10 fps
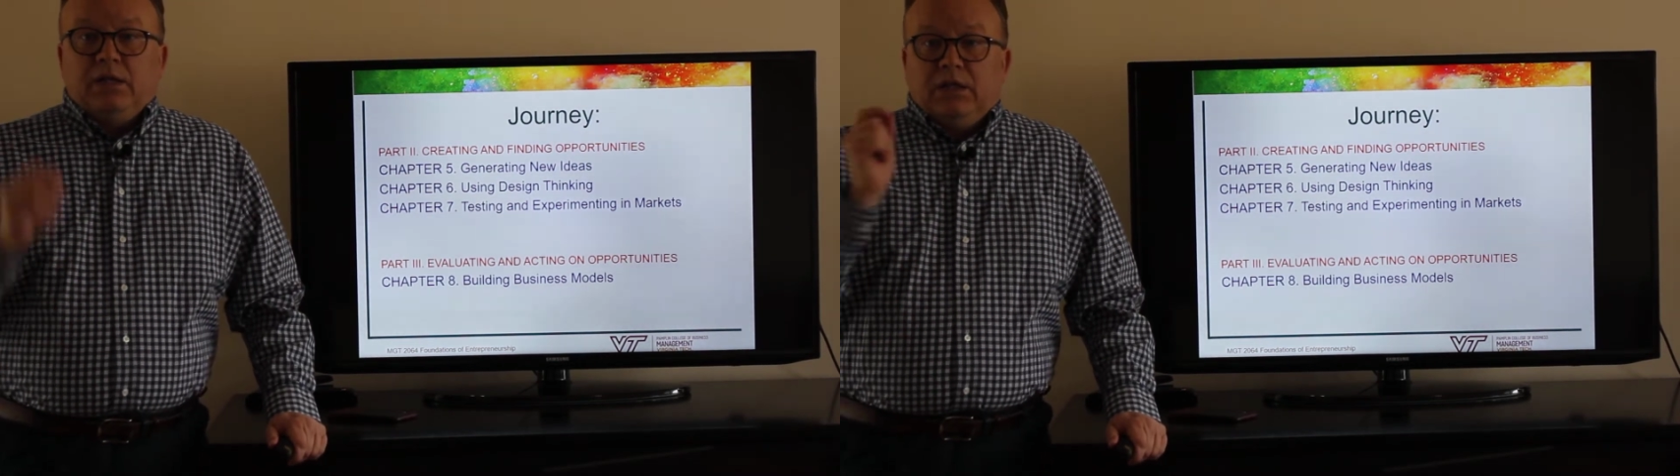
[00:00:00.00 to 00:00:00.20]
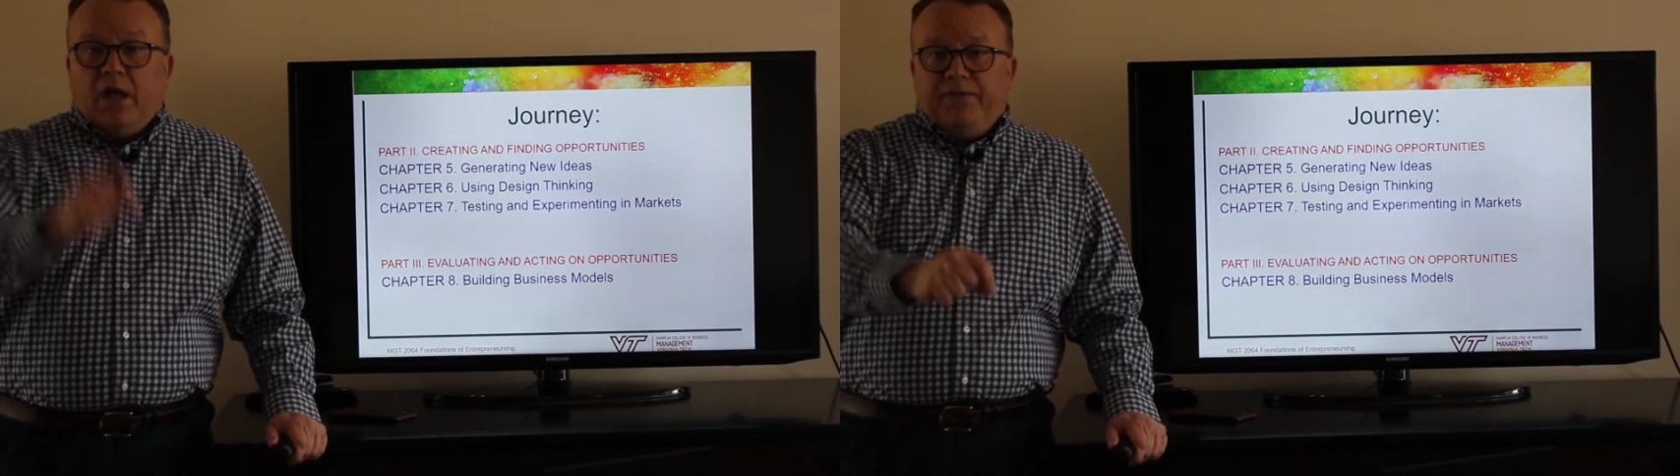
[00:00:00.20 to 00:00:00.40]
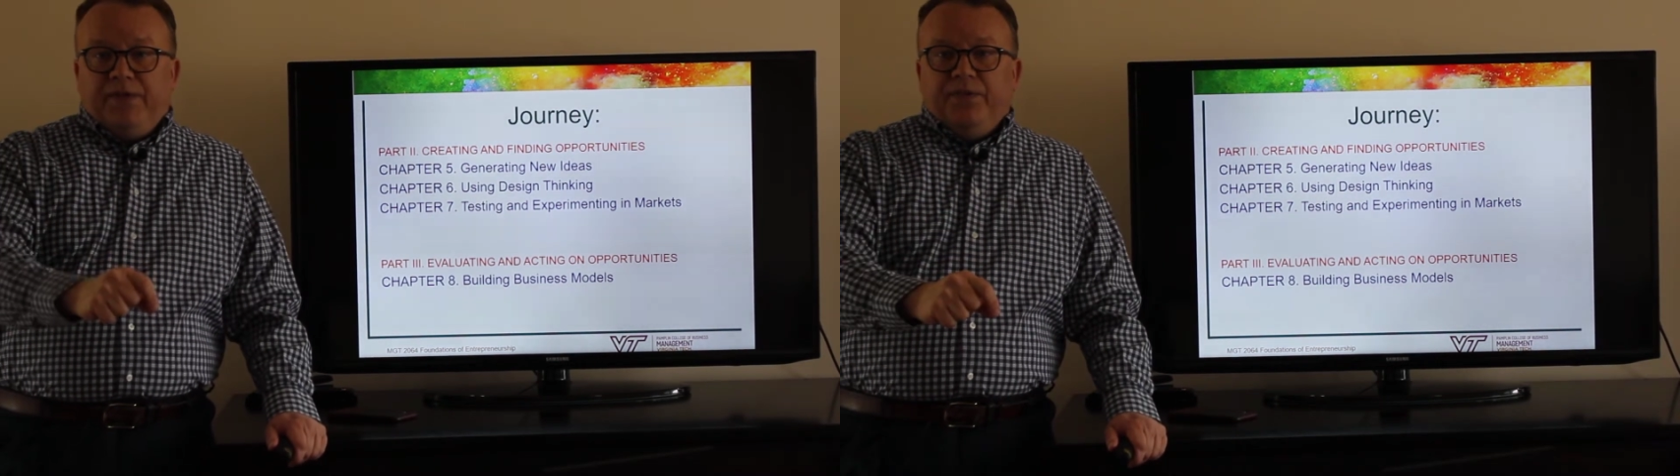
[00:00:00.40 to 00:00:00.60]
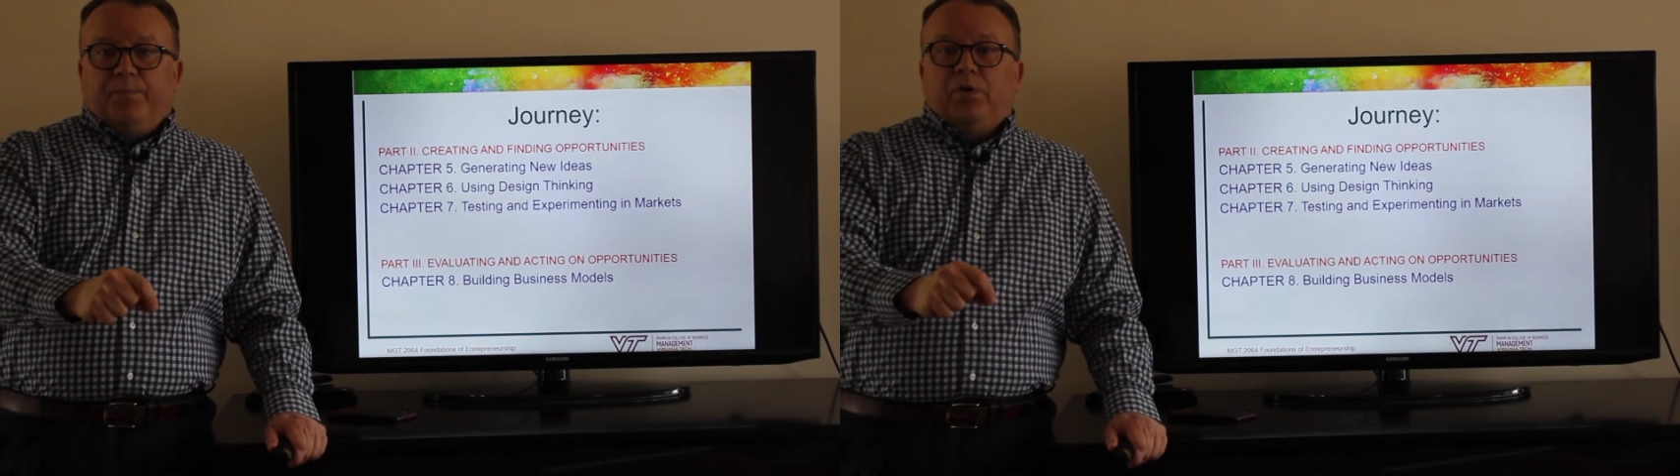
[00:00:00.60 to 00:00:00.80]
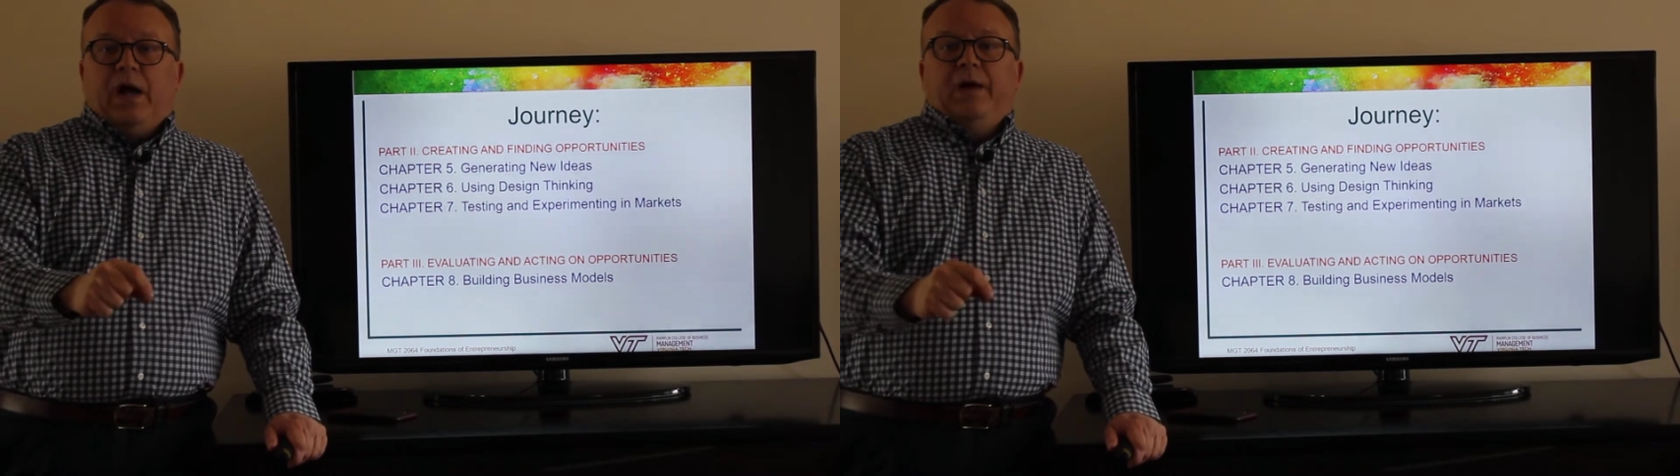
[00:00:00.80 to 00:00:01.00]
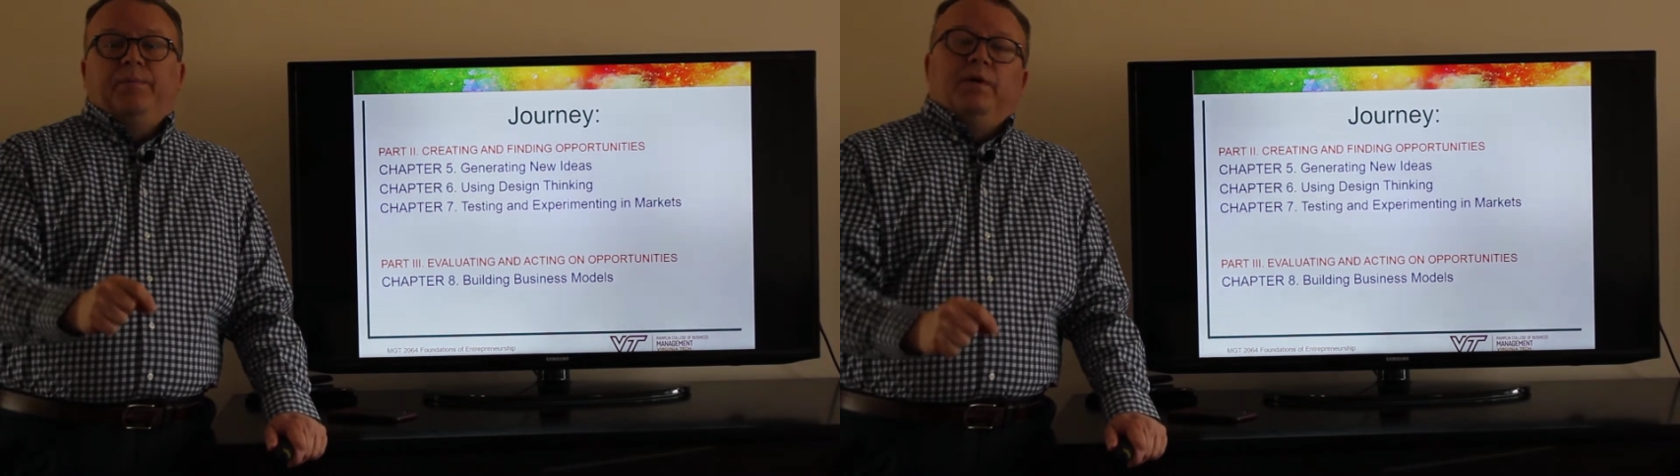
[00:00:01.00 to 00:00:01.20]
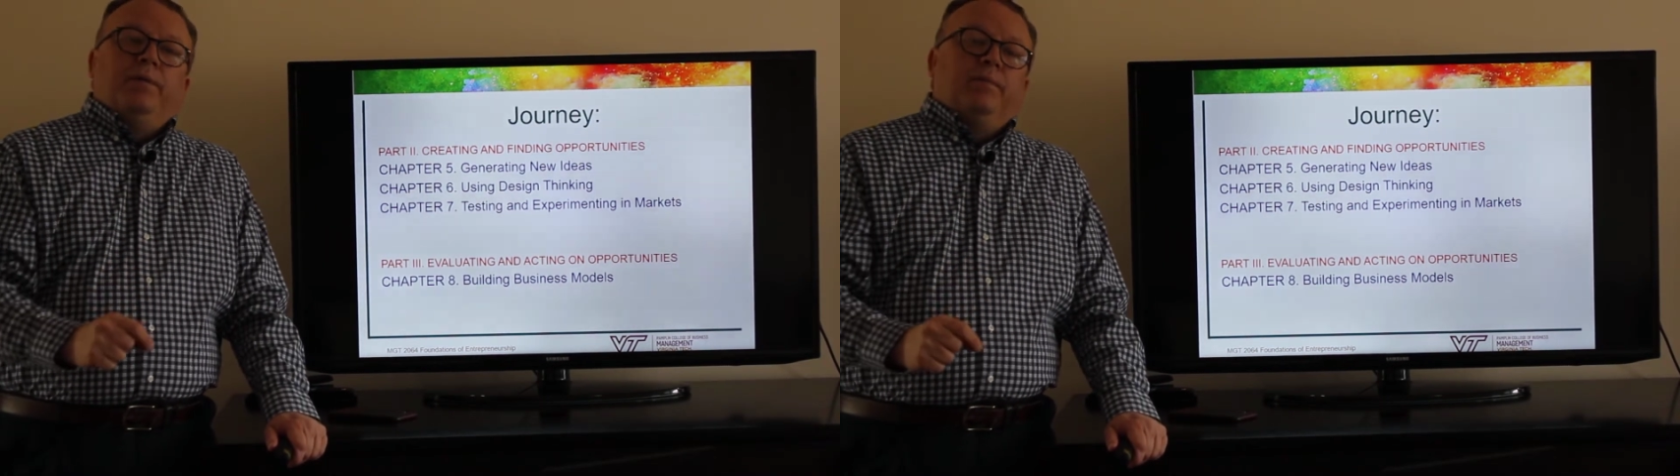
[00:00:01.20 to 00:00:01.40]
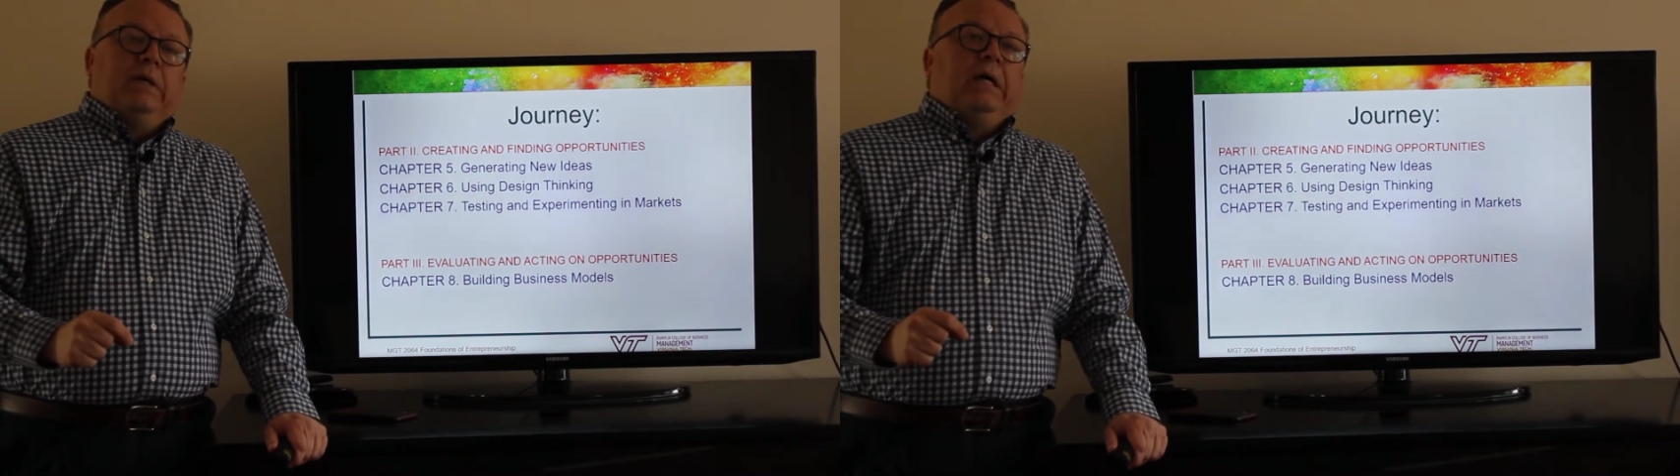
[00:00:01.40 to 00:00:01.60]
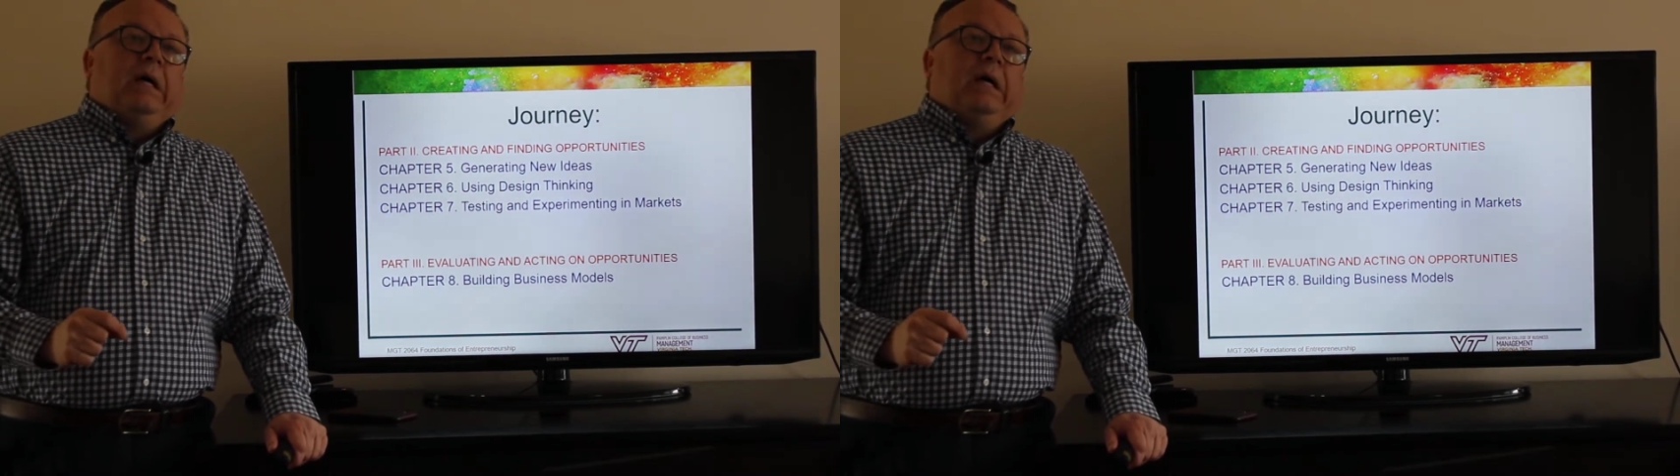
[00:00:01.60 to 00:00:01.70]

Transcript: Loving the problem,